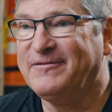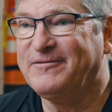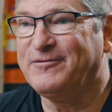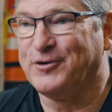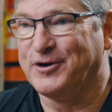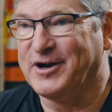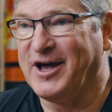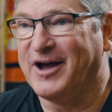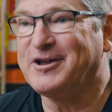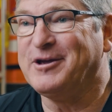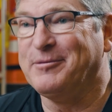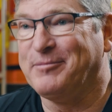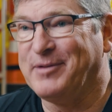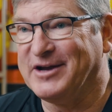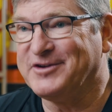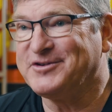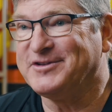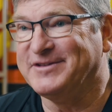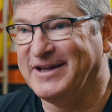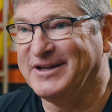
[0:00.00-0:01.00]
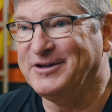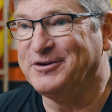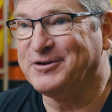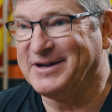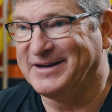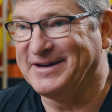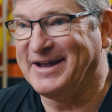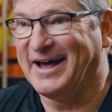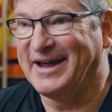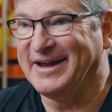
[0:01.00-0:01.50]
for an occupation that you
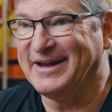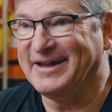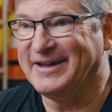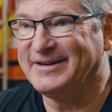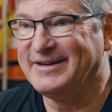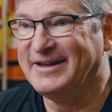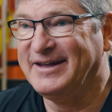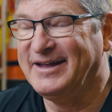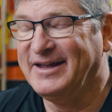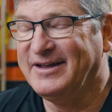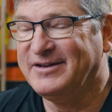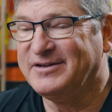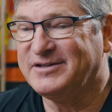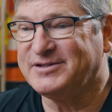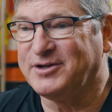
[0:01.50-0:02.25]
can die in.